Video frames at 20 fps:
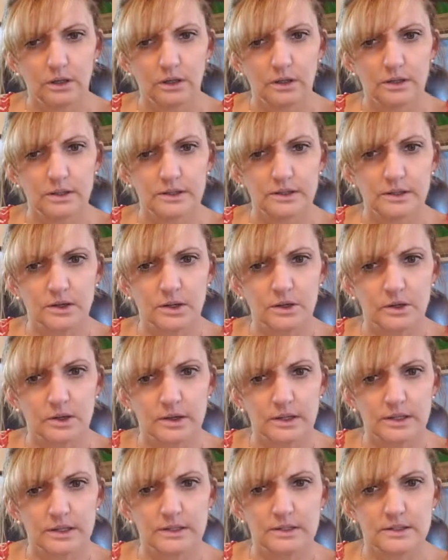let's go to
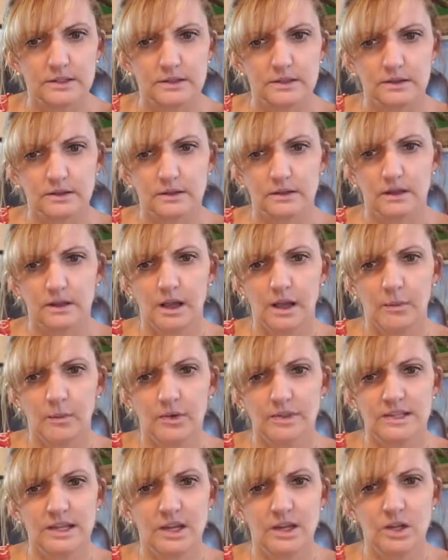this. I
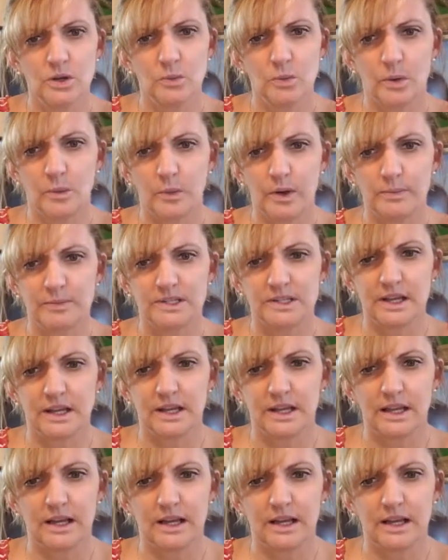will tell you what website,